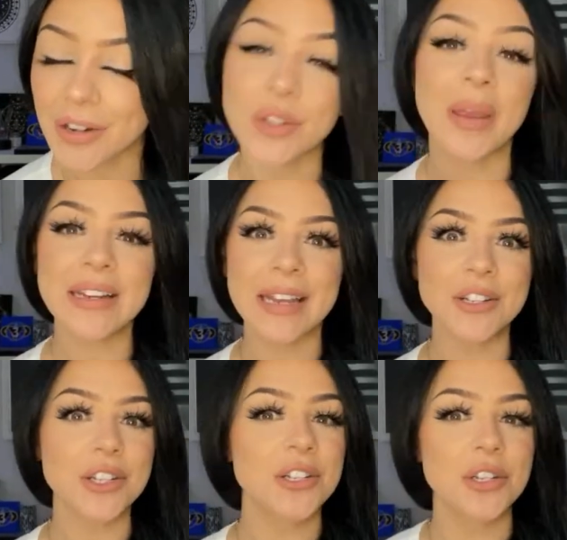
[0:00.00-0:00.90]
So pay
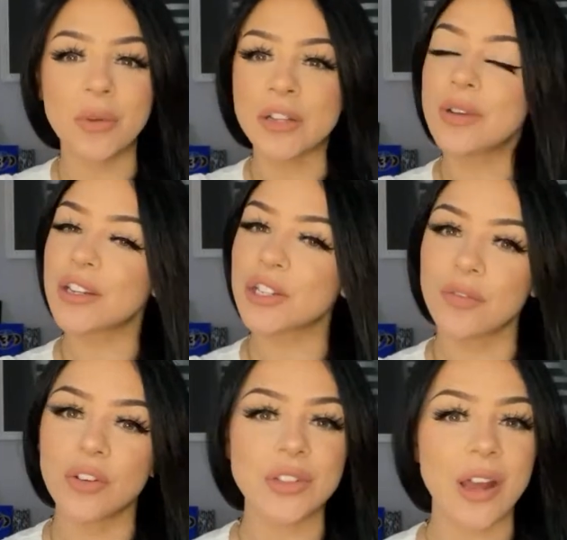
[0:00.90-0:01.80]
attention to you when you get
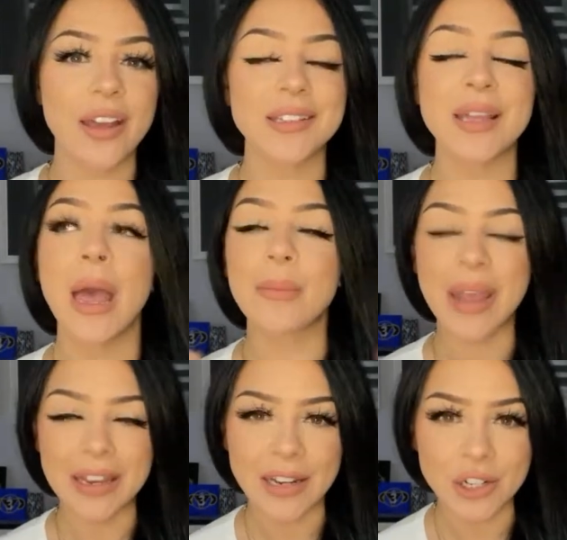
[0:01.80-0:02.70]
shivers, guys.
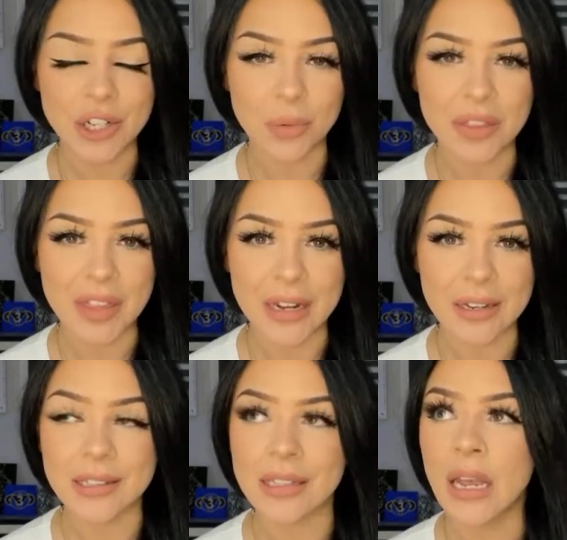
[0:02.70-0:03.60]
Pay attention to what that
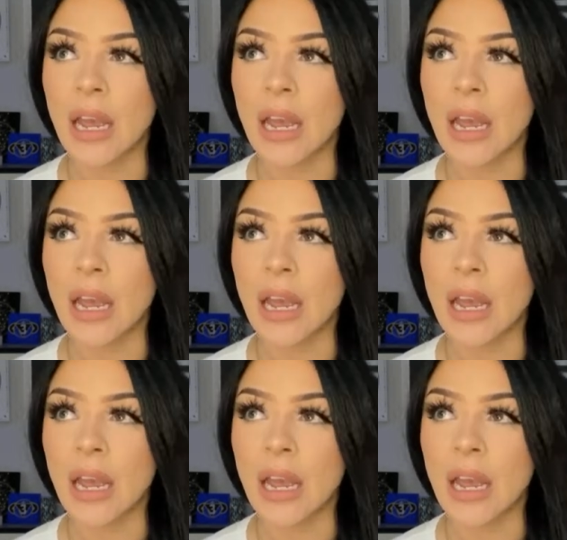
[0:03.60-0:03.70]
is.